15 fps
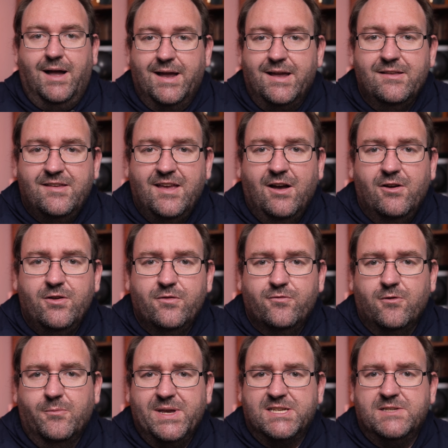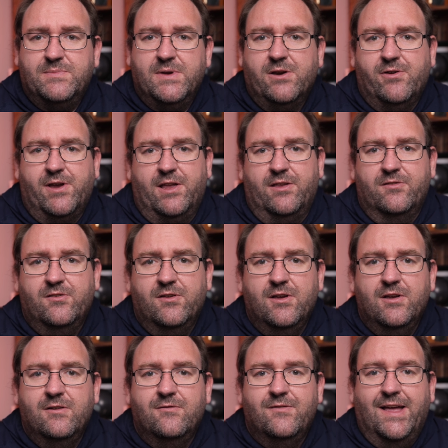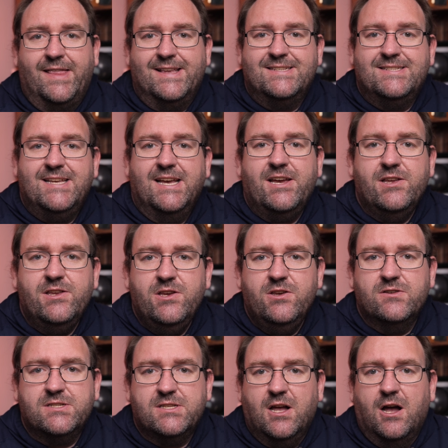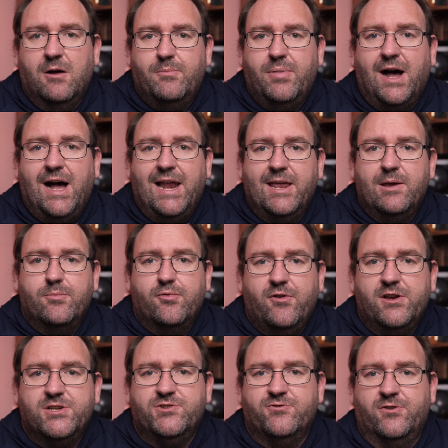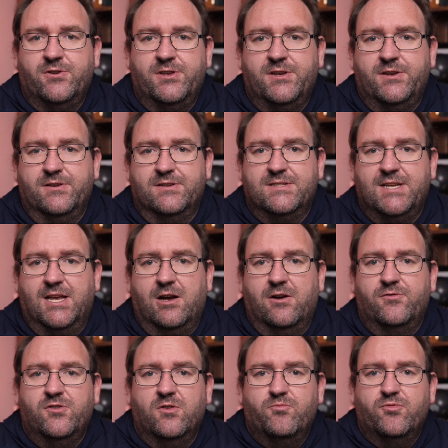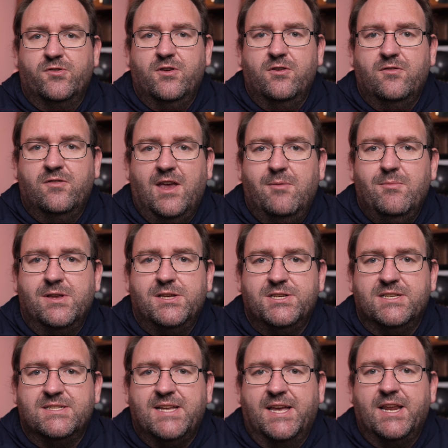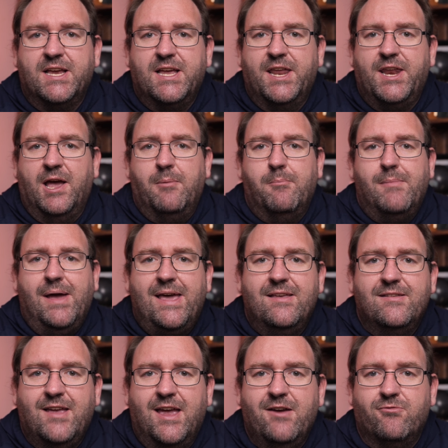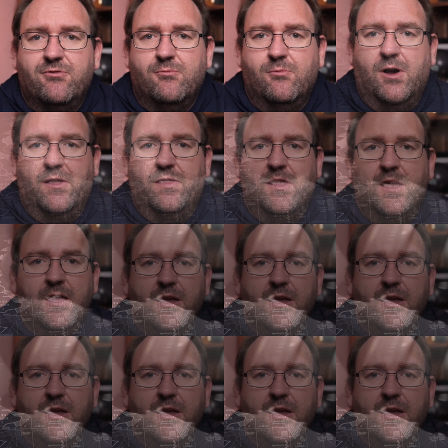I can tell you from experience that the second you start piling pressure onto yourself to produce images that are going to amaze everyone,